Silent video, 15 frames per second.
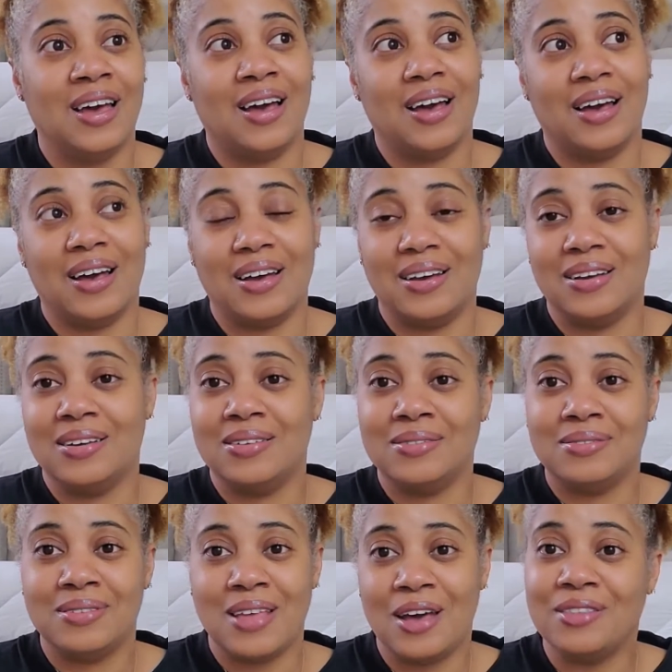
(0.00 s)
uh,
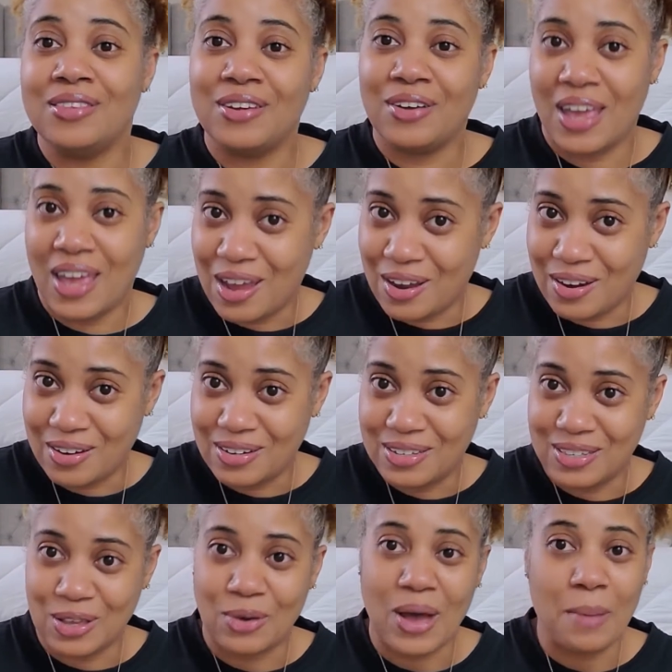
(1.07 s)
healthier hair.
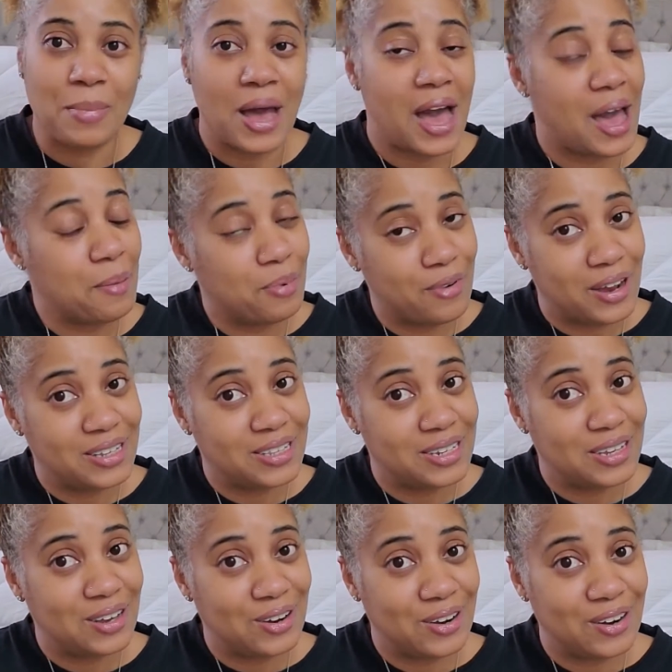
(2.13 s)
So I'm a high
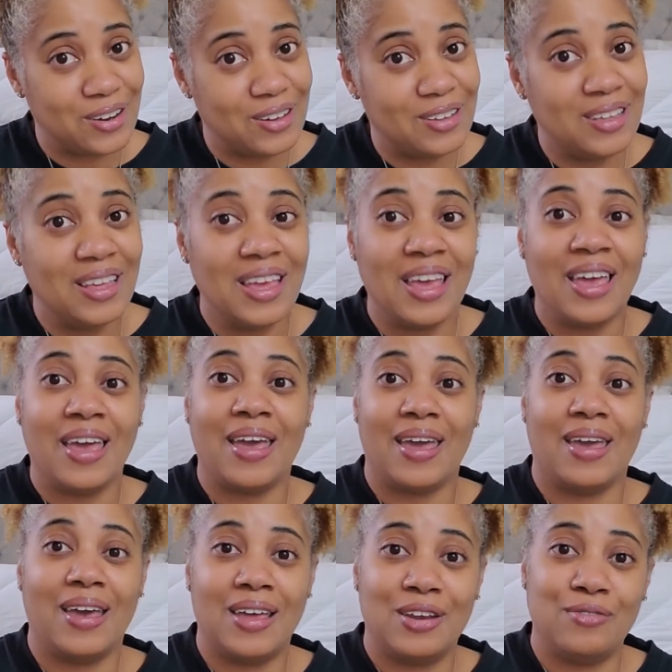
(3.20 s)
porosity girl.
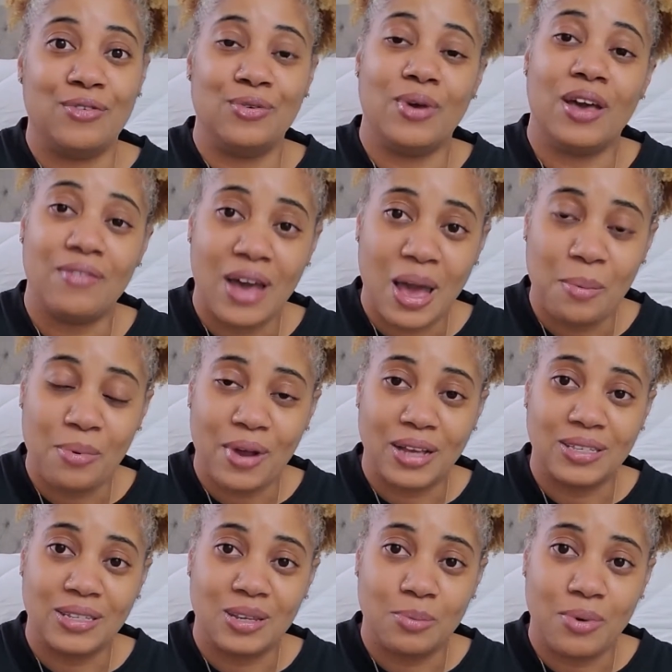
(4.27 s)
And if you have high
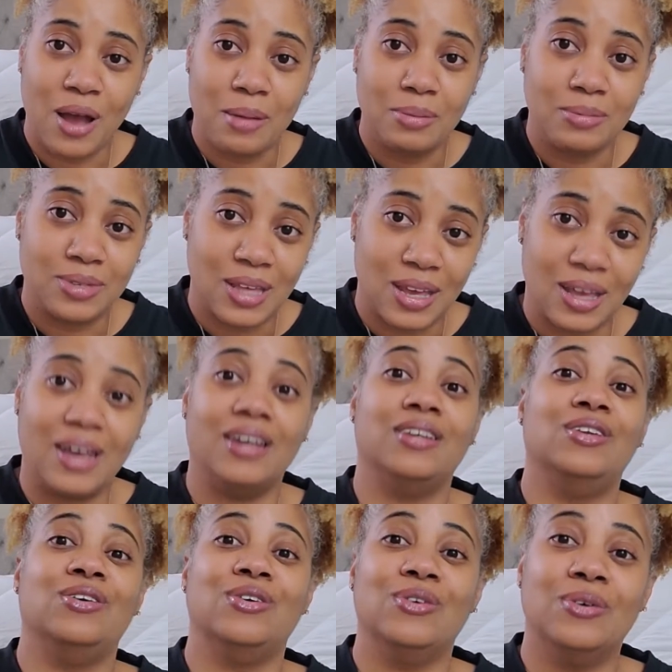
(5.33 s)
porosity problems like I
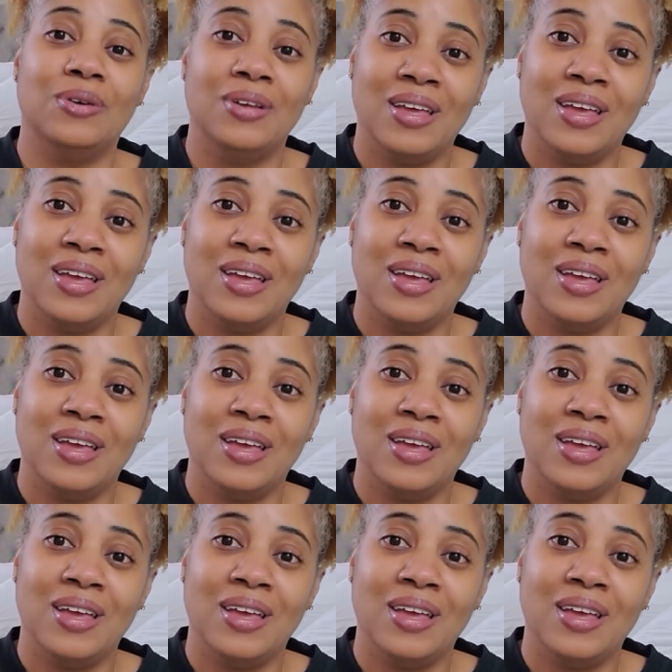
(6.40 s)
do,